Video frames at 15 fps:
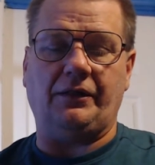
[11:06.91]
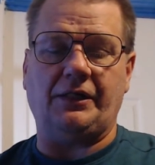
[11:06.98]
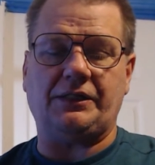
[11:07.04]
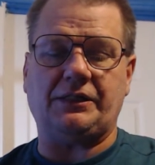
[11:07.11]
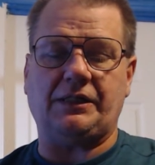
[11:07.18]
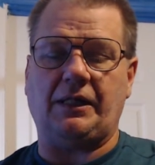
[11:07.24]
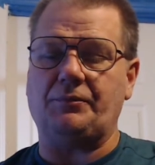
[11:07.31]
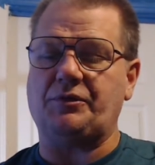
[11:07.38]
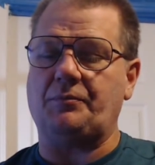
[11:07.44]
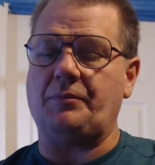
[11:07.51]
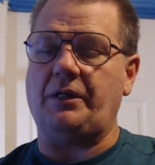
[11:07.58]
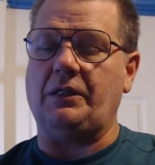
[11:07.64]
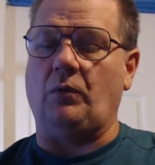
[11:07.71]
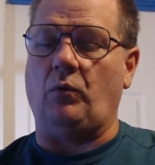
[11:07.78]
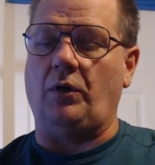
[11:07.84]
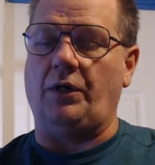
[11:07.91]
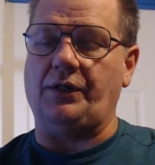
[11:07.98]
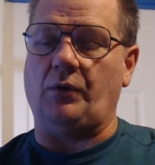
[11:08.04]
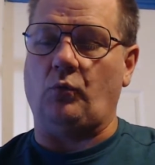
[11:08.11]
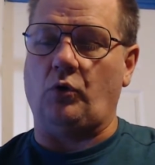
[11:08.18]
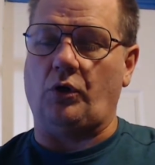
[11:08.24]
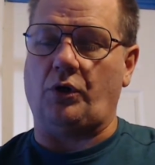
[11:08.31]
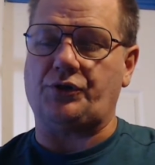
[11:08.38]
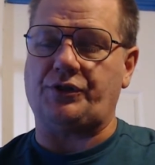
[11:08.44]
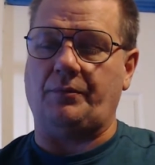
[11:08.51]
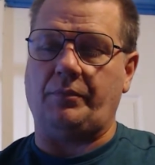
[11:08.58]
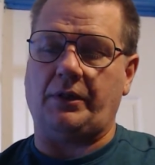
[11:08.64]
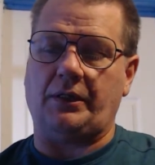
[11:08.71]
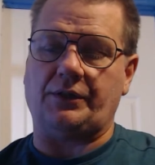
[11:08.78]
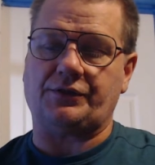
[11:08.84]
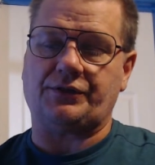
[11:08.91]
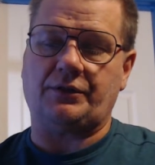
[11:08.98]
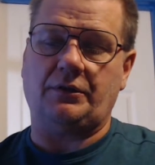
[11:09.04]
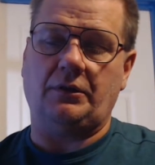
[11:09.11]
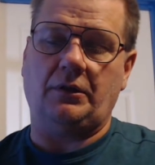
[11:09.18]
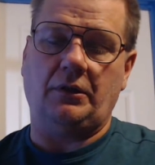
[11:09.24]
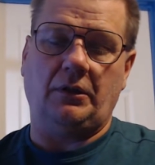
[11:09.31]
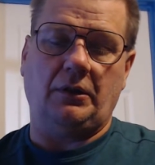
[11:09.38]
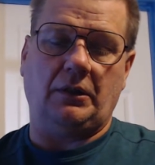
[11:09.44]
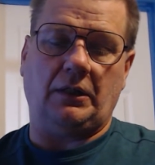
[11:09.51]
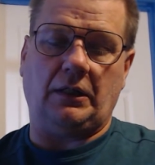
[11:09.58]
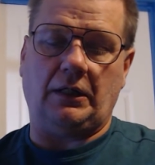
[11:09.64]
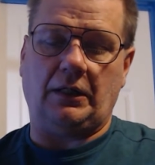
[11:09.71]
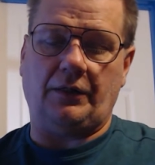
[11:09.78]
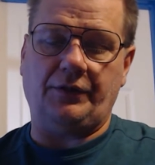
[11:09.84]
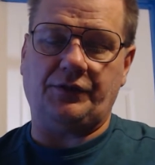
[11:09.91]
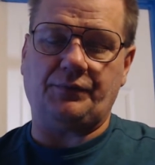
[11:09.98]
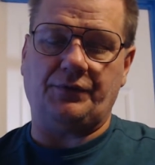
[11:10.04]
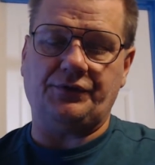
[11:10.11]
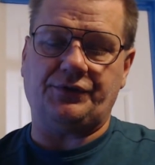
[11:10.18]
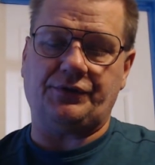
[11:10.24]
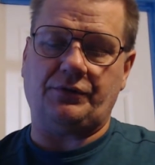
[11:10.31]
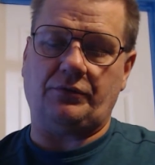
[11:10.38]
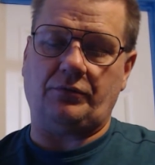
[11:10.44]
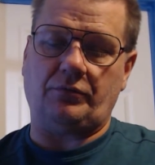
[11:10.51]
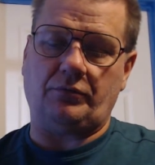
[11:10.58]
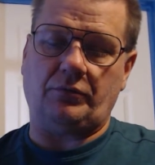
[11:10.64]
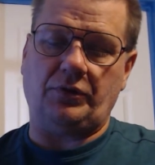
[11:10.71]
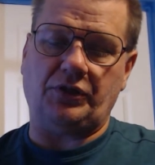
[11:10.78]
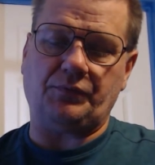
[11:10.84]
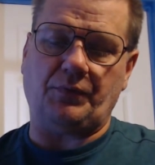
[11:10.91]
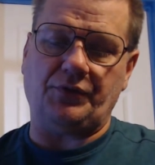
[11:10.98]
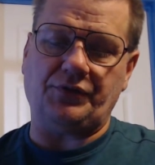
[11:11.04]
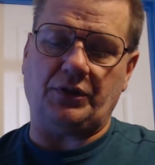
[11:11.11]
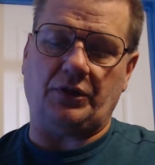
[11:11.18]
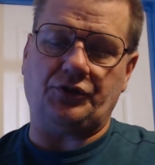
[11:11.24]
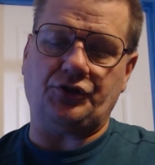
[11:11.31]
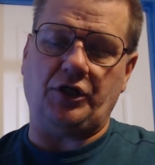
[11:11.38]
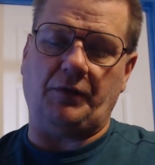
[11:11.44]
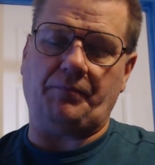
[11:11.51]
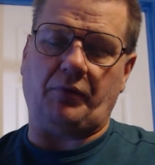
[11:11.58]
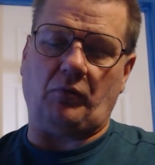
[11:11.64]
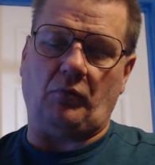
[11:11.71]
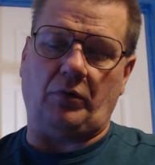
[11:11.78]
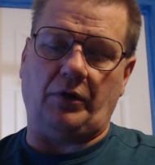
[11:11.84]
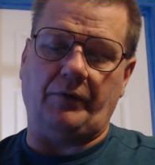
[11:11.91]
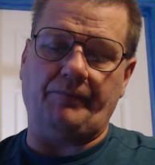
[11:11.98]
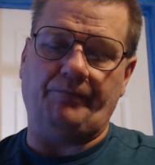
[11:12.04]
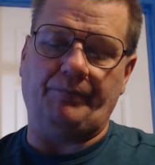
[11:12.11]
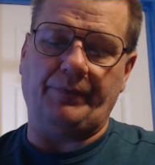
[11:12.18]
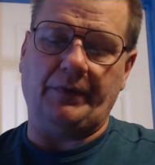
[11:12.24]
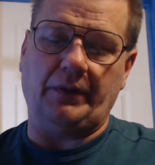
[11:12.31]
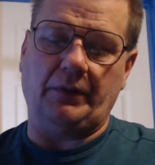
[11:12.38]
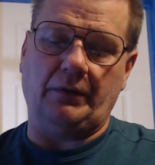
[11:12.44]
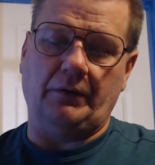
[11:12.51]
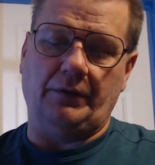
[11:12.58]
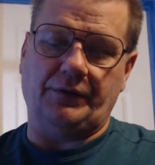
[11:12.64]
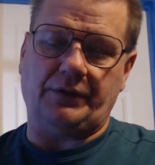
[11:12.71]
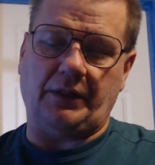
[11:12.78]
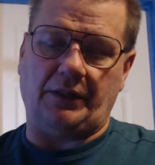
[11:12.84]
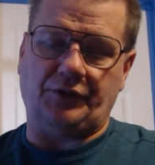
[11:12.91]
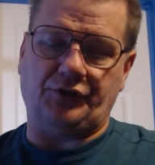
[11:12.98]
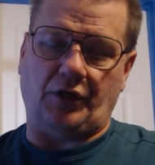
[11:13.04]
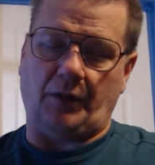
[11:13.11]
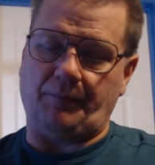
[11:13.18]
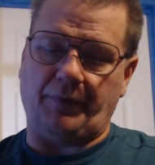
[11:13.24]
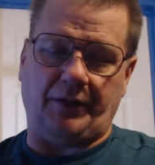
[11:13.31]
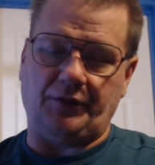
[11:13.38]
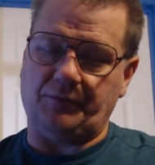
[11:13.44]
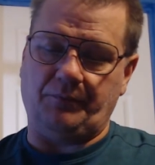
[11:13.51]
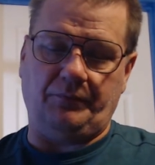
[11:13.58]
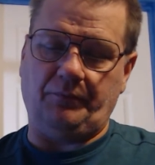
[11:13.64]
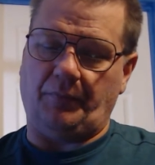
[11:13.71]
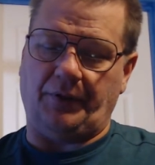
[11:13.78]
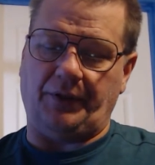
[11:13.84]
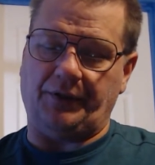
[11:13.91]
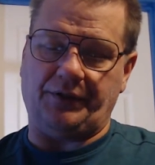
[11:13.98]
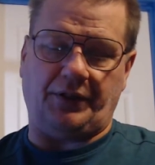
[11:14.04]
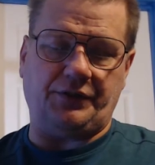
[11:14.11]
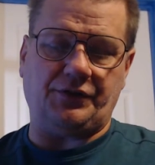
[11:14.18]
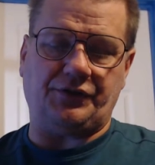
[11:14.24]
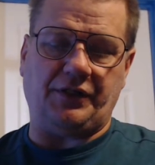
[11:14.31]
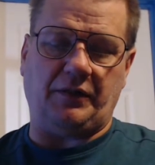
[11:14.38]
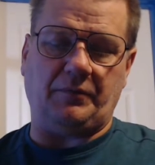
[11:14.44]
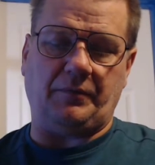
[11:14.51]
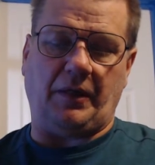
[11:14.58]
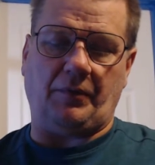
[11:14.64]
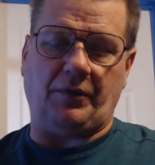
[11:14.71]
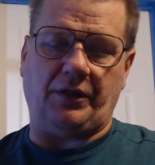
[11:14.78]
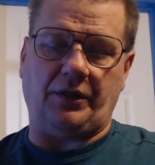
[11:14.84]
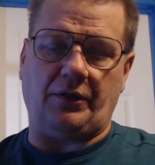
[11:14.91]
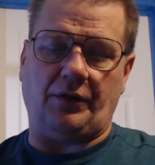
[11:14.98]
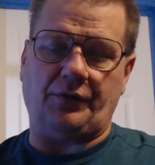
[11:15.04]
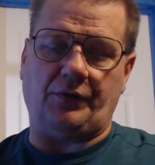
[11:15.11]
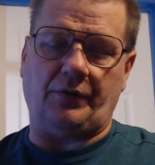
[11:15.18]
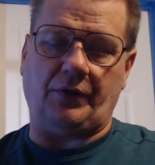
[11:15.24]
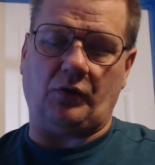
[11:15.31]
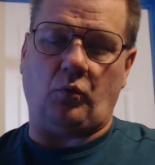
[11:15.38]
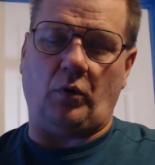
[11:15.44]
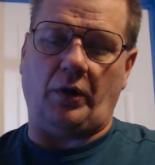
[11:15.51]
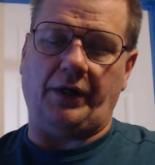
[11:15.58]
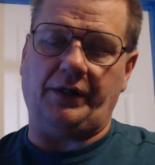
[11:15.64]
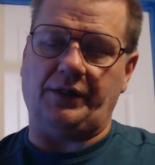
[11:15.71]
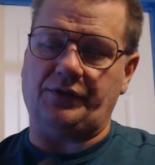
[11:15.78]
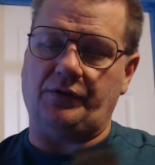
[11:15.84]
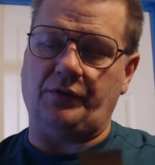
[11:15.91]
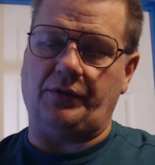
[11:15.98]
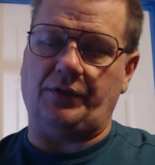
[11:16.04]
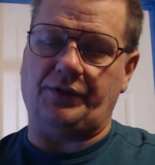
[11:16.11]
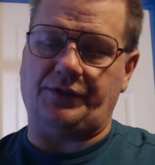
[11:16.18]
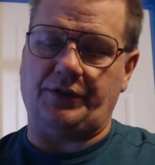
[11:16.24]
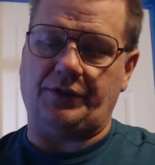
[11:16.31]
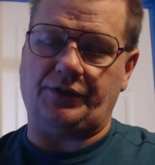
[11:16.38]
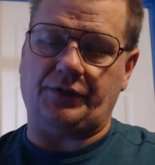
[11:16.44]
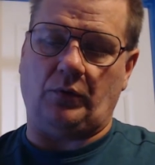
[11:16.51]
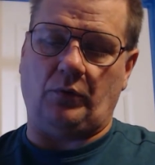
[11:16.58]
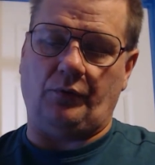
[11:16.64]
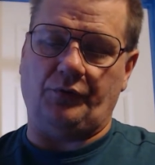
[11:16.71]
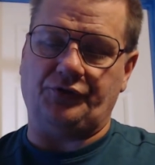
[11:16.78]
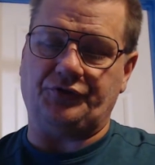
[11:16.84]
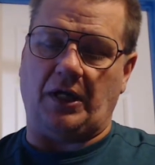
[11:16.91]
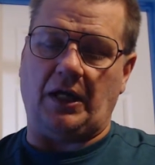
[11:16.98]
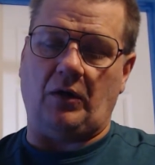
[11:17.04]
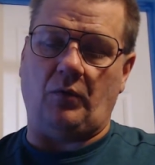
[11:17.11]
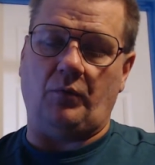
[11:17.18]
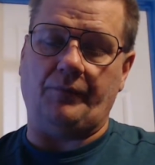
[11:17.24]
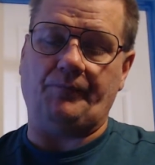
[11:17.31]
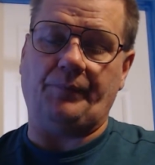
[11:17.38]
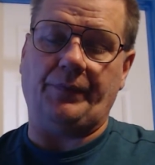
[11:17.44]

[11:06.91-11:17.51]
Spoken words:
And this seems to be the one that works the best. This one's a cheaper one. It's got a sharp edge, but it doesn't seem to be able to get under quite as good as this old style one.